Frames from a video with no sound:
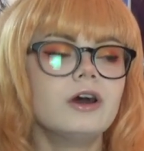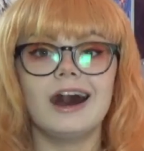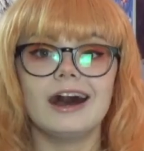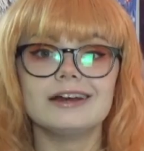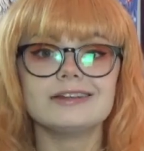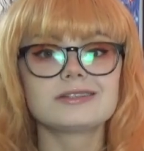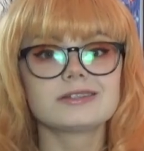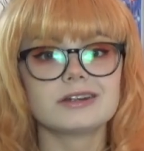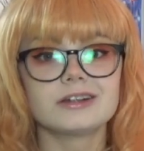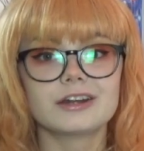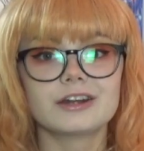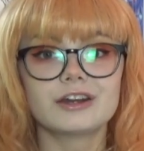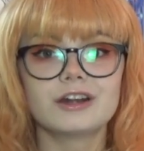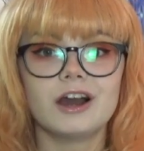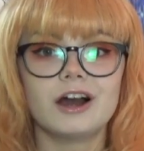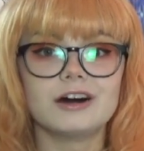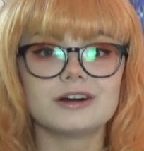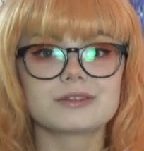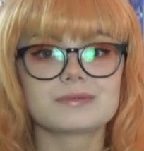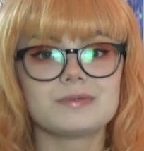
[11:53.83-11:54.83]
I started
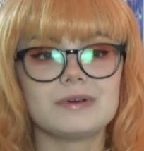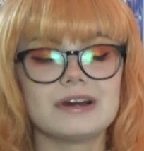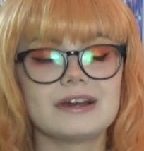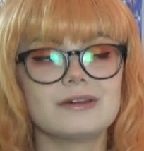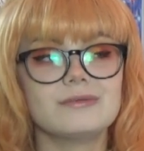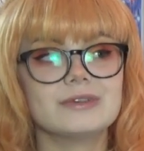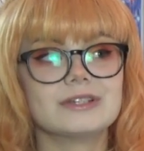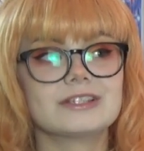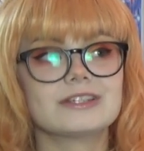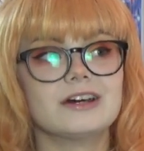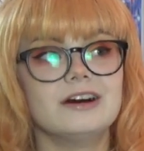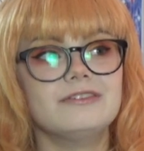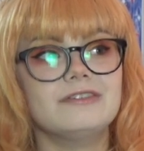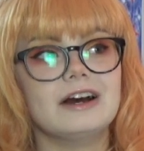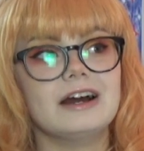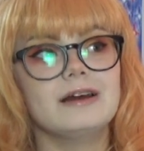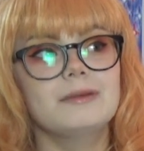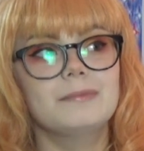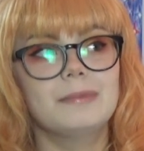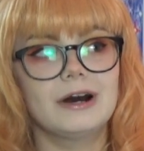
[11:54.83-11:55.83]
cosplaying with stuff
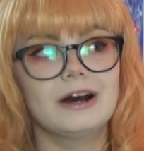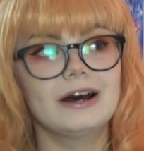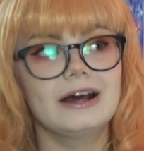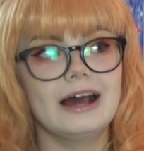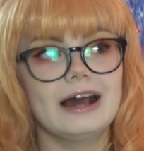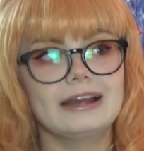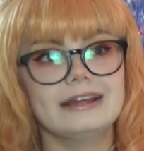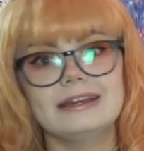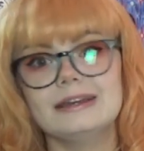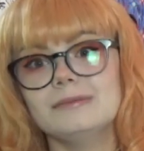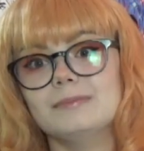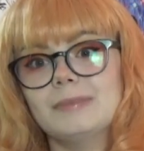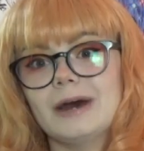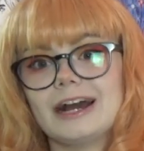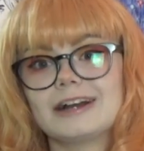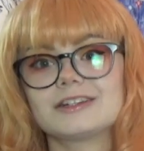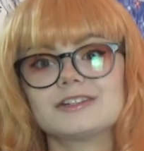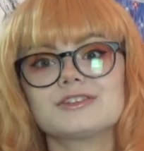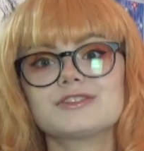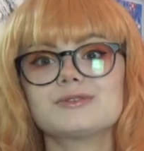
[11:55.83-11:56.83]
I had bought at a
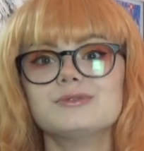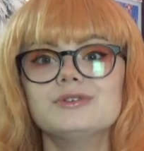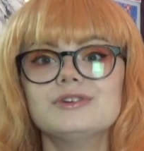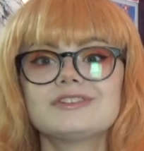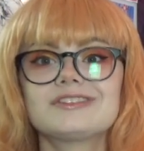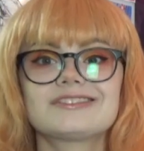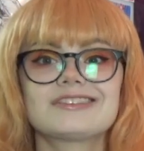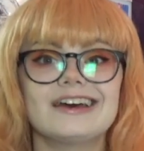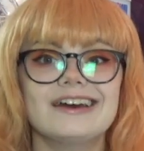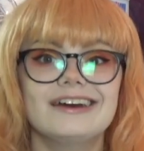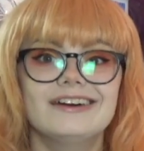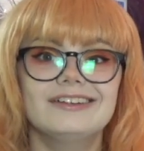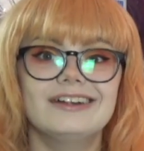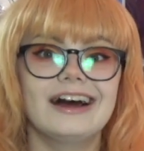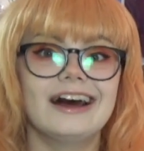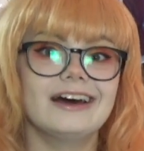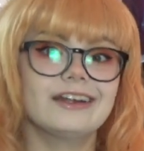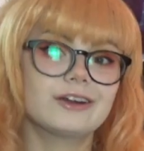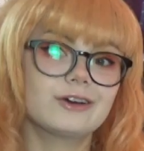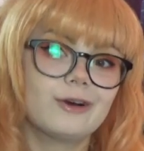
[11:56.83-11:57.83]
back-to-school sale
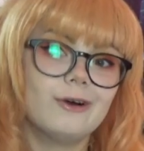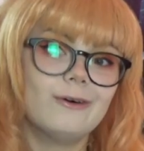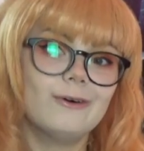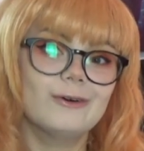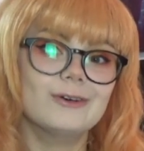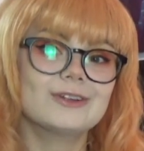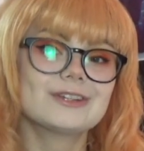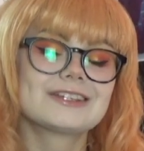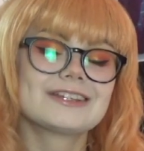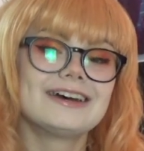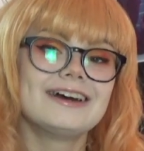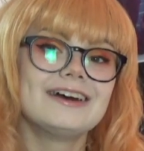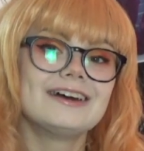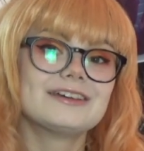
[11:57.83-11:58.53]
at Kohl's,